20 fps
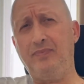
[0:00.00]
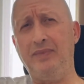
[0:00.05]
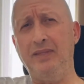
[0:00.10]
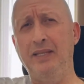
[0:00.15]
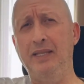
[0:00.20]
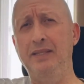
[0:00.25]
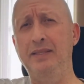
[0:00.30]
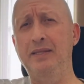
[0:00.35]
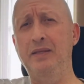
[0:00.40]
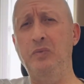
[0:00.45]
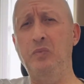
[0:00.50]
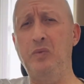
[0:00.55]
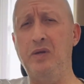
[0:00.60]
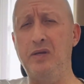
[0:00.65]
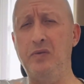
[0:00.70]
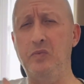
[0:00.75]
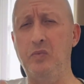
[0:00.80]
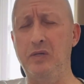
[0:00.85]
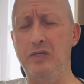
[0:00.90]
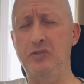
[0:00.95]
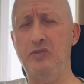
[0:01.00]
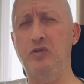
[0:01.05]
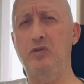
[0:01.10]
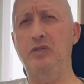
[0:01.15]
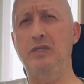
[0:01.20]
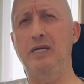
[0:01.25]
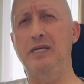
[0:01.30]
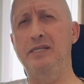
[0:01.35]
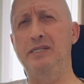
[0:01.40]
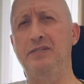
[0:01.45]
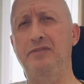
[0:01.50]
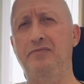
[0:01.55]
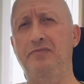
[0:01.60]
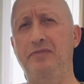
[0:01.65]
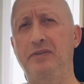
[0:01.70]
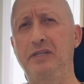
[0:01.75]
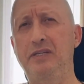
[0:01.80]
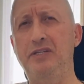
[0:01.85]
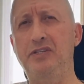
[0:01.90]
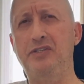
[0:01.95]
and then once your line is
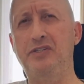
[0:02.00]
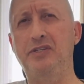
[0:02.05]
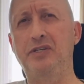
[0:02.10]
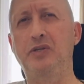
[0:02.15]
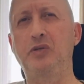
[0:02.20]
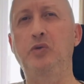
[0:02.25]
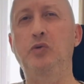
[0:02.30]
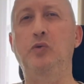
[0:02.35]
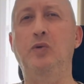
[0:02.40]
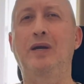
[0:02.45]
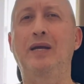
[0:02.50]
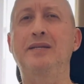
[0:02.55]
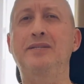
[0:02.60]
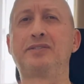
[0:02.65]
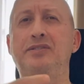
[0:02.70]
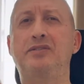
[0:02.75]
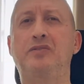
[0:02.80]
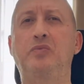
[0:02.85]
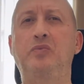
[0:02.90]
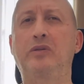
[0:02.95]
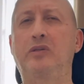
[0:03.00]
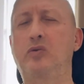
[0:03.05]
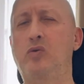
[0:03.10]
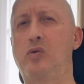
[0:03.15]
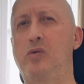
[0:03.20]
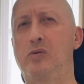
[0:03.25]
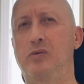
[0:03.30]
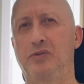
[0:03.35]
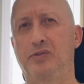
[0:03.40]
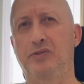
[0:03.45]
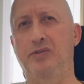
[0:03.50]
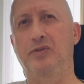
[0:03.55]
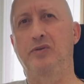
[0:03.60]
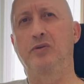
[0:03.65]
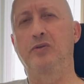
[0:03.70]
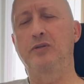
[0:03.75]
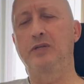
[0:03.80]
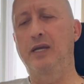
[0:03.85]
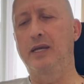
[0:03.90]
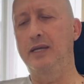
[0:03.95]
finished, you answer with chords,
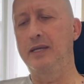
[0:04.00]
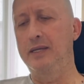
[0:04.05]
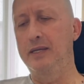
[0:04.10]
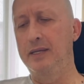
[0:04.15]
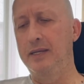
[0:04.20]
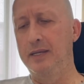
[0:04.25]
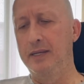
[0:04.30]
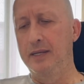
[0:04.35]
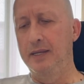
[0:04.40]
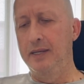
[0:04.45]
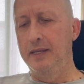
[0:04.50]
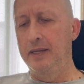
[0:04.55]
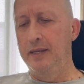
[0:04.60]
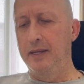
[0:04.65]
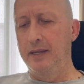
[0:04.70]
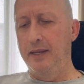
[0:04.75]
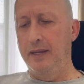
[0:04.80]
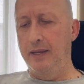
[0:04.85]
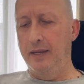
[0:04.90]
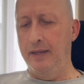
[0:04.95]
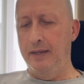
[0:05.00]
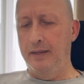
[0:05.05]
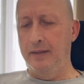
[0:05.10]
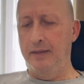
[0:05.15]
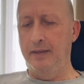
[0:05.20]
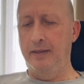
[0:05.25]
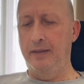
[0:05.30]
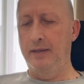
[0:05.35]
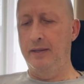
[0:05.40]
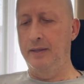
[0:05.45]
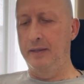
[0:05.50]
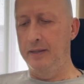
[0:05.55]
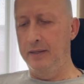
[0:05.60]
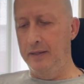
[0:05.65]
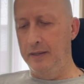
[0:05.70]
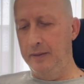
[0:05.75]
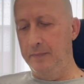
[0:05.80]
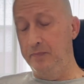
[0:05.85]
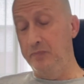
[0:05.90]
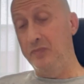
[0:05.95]
okay? And
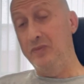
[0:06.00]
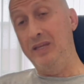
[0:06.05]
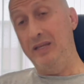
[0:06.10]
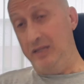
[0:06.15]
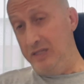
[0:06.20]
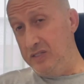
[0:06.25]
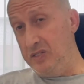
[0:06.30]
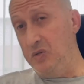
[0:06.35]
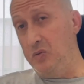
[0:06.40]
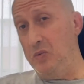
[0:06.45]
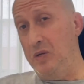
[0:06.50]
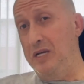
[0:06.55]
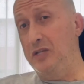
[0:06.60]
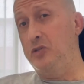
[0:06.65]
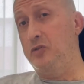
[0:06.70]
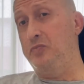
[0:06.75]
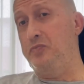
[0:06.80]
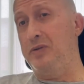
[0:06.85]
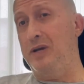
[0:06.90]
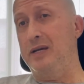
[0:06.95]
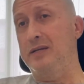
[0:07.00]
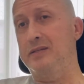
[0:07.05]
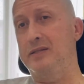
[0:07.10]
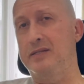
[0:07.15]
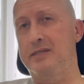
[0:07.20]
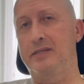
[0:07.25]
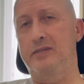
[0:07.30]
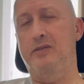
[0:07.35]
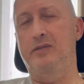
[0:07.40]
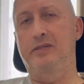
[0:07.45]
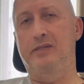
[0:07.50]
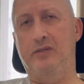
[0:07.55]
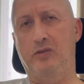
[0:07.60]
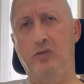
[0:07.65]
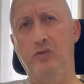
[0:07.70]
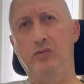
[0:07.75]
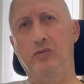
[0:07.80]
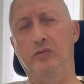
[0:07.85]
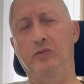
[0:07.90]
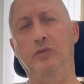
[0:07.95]
there is a way to practice this
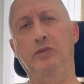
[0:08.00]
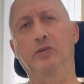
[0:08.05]
too.